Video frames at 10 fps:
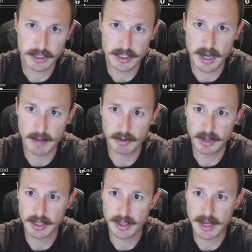not
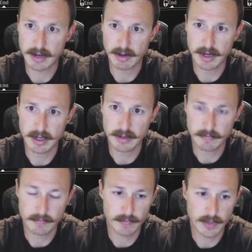playing that great.
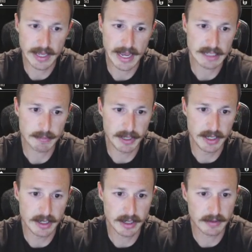They cast
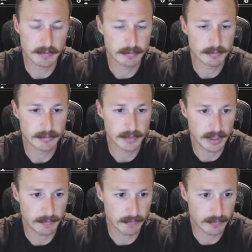Peak. Yep.
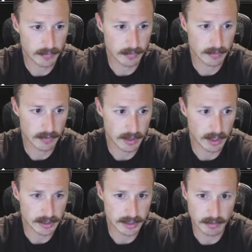They
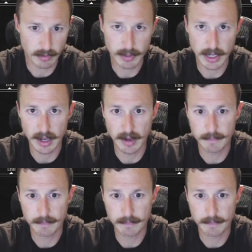see what we got.